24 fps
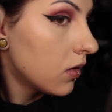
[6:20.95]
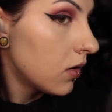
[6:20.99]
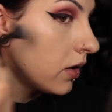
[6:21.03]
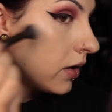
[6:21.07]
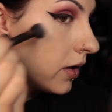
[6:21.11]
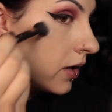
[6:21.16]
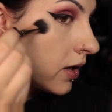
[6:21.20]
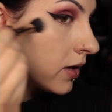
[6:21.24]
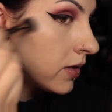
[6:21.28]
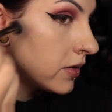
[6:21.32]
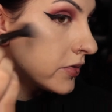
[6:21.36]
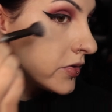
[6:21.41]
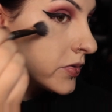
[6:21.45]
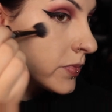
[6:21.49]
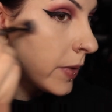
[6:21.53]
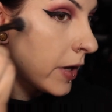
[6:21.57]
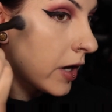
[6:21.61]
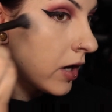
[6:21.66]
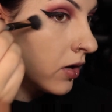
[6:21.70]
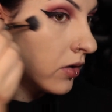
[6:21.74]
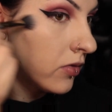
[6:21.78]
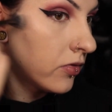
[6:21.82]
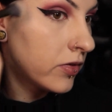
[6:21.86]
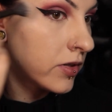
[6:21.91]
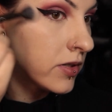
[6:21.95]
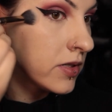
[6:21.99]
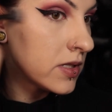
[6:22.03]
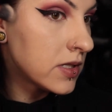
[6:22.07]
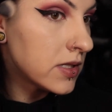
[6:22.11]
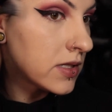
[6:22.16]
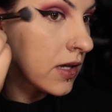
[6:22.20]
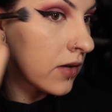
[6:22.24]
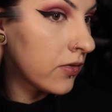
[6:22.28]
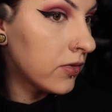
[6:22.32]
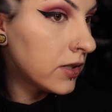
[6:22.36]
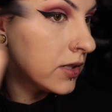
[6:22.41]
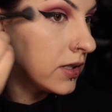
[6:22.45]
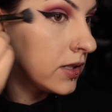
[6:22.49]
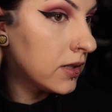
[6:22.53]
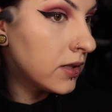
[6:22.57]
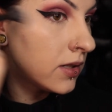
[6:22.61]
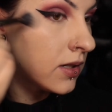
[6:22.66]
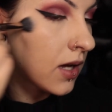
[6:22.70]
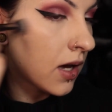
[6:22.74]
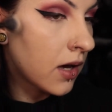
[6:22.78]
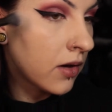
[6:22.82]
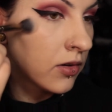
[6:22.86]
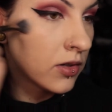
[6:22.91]
I got this palette for
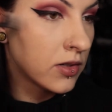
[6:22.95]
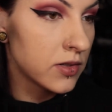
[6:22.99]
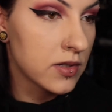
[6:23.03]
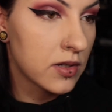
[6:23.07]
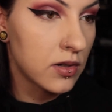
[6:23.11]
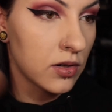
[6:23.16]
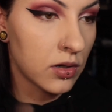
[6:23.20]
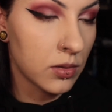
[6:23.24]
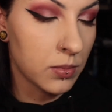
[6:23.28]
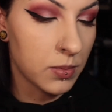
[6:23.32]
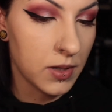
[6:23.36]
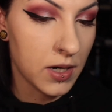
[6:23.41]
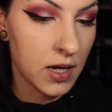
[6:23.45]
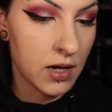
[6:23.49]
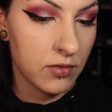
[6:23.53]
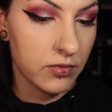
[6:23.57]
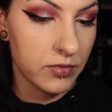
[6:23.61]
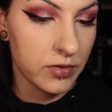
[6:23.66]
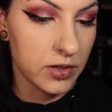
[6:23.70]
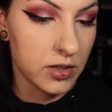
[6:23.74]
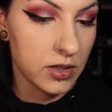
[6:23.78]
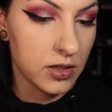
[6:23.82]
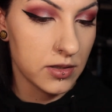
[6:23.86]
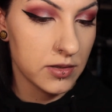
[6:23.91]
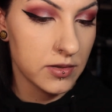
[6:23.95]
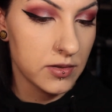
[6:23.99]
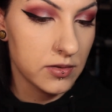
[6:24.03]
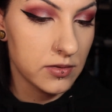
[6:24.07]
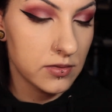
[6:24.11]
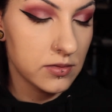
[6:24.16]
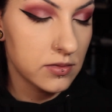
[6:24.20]
$17 at Urban Outfitters.